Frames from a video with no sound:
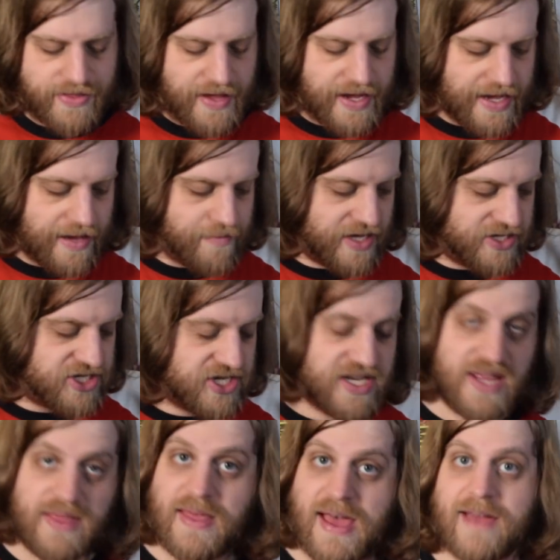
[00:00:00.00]
thing I mentioned
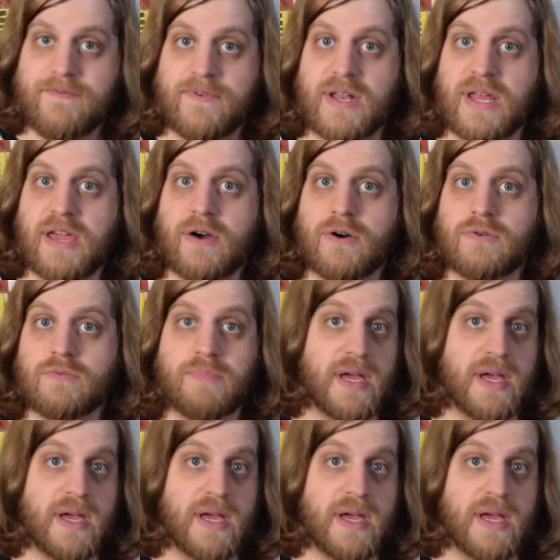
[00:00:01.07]
in that video